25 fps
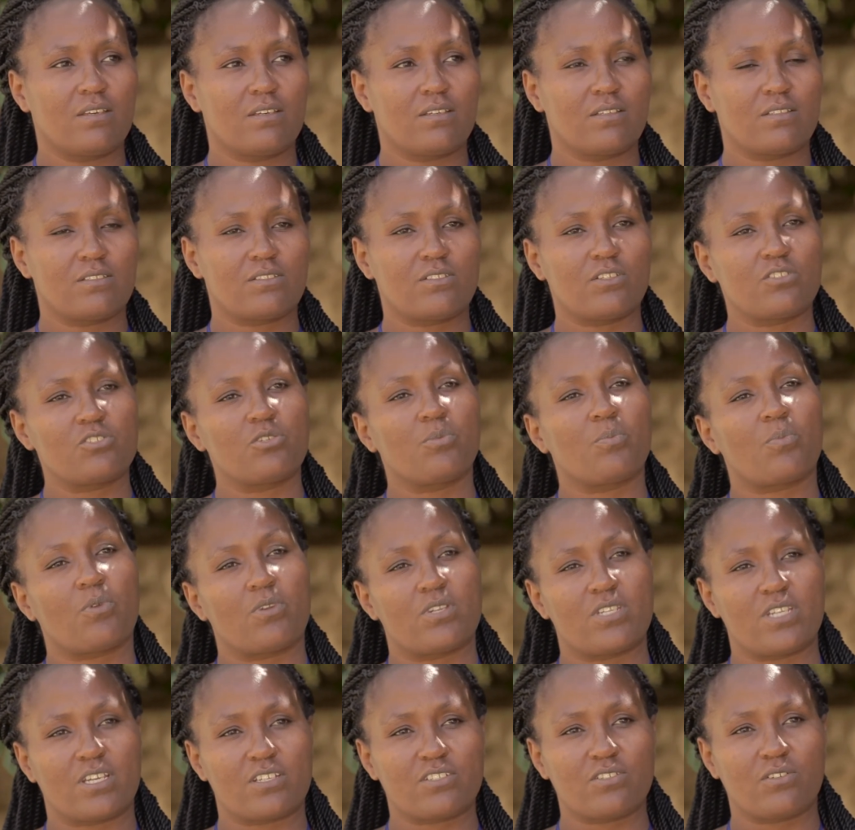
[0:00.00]
social
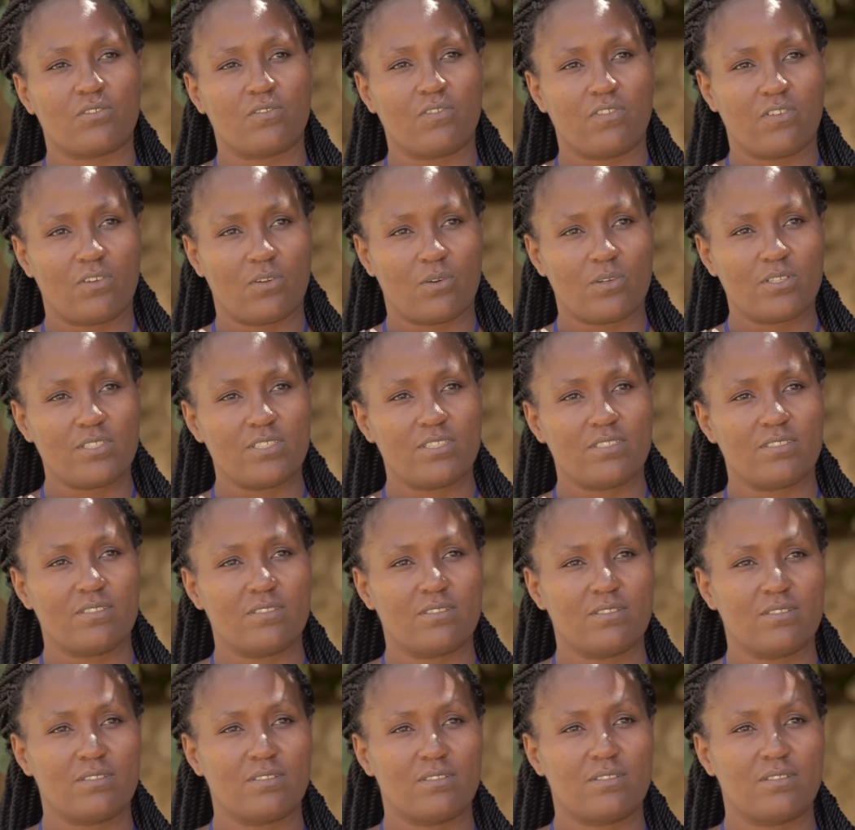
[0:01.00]
protection flaws.
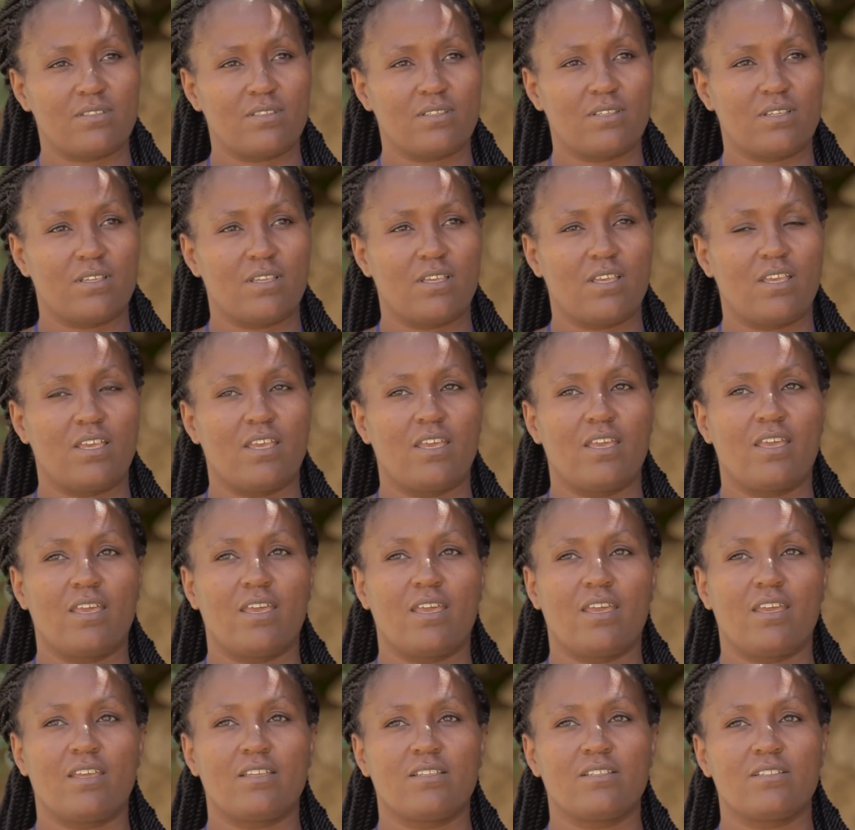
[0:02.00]

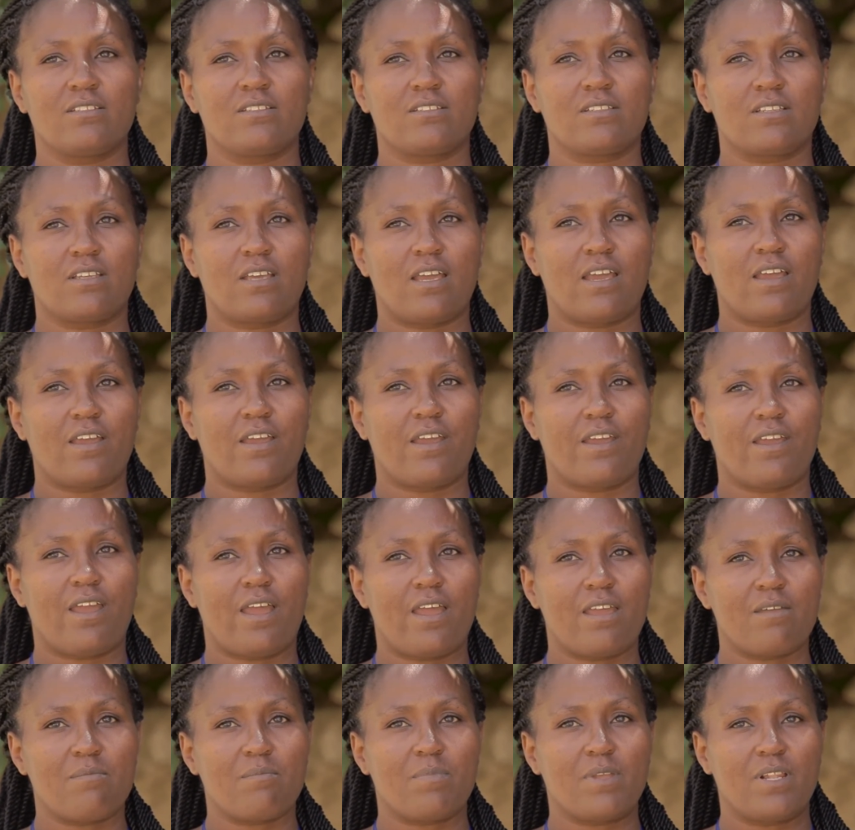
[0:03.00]
And
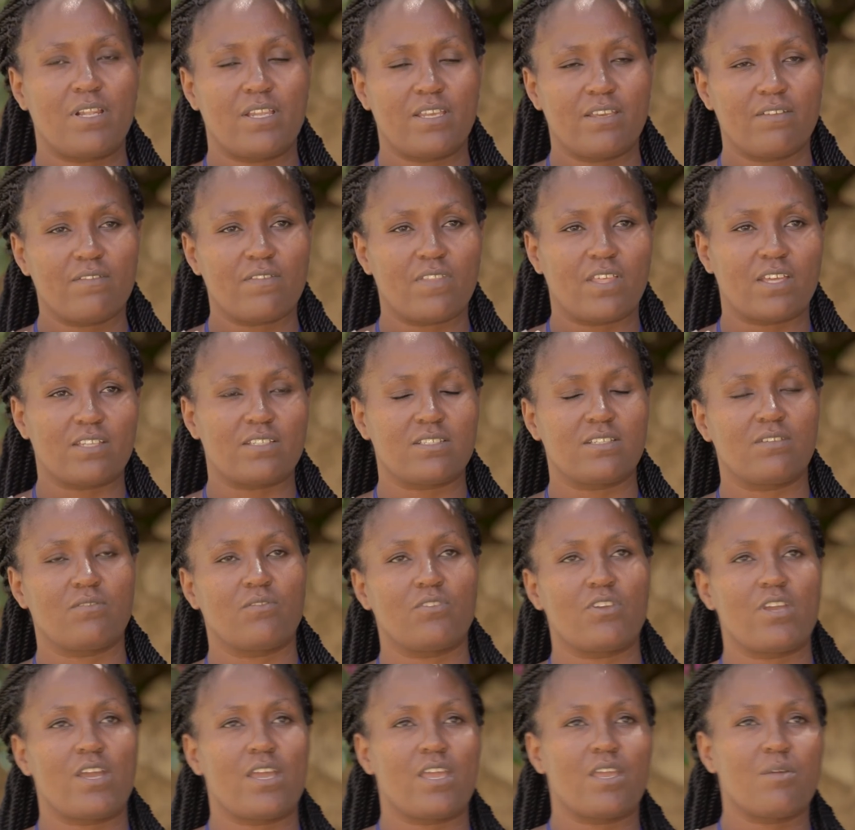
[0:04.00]
I believe that if
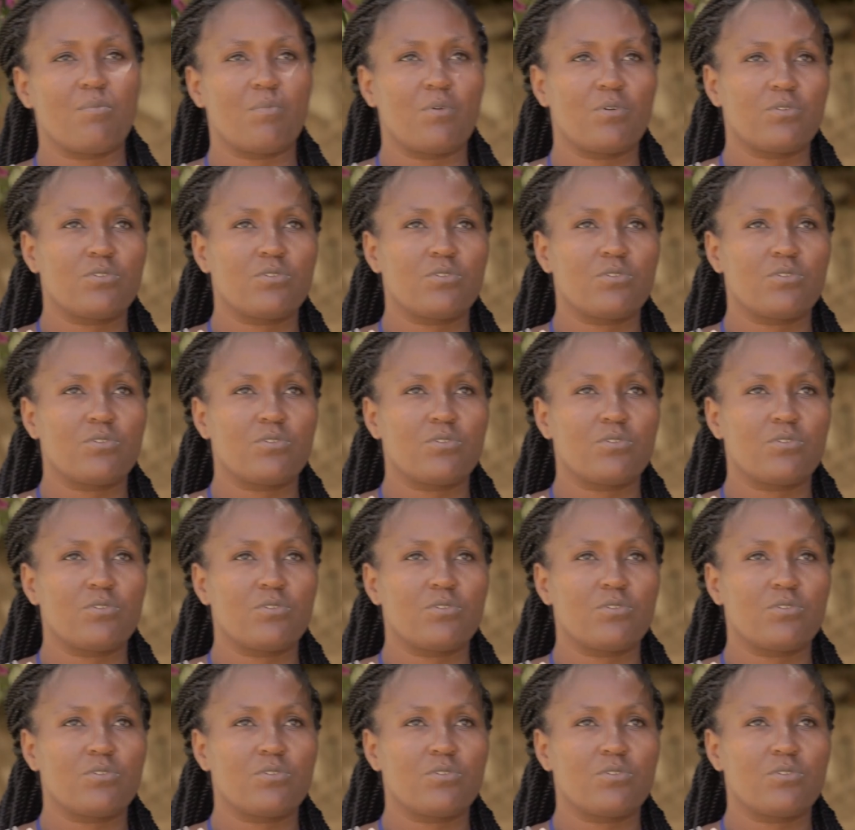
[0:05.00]
we are able